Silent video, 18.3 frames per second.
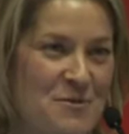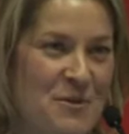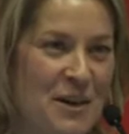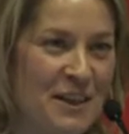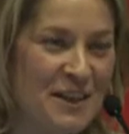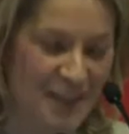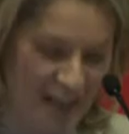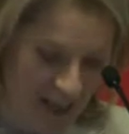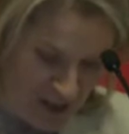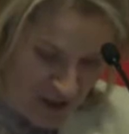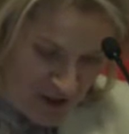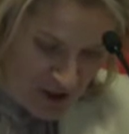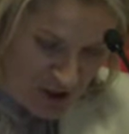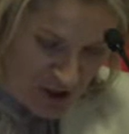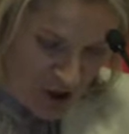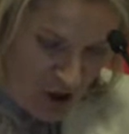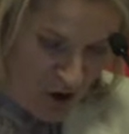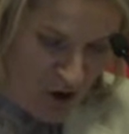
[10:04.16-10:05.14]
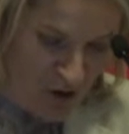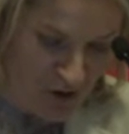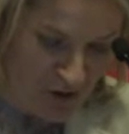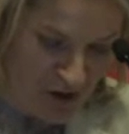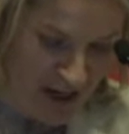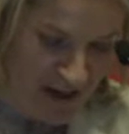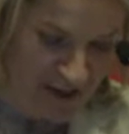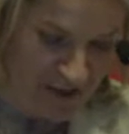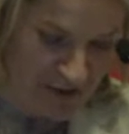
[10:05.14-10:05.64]
when an NGO
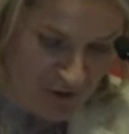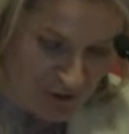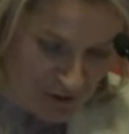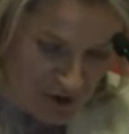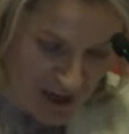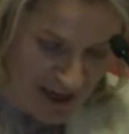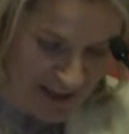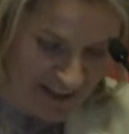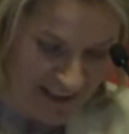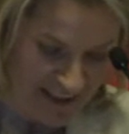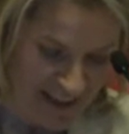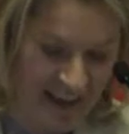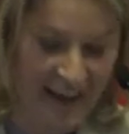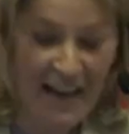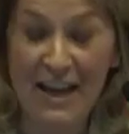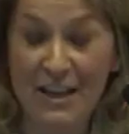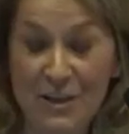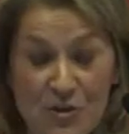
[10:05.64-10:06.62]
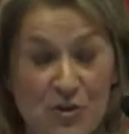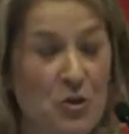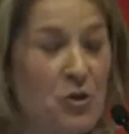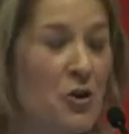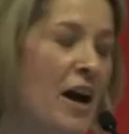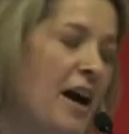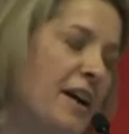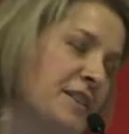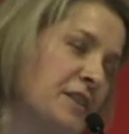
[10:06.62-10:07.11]
uh, today, an
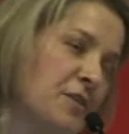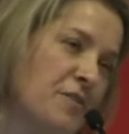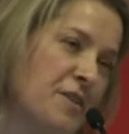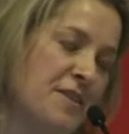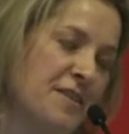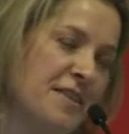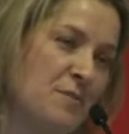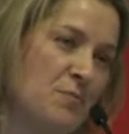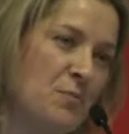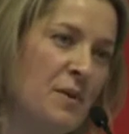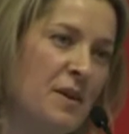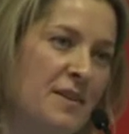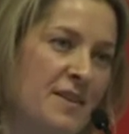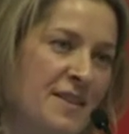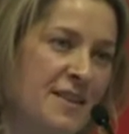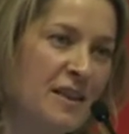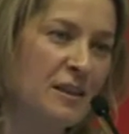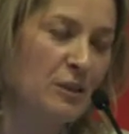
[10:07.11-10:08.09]
NGO activist meets a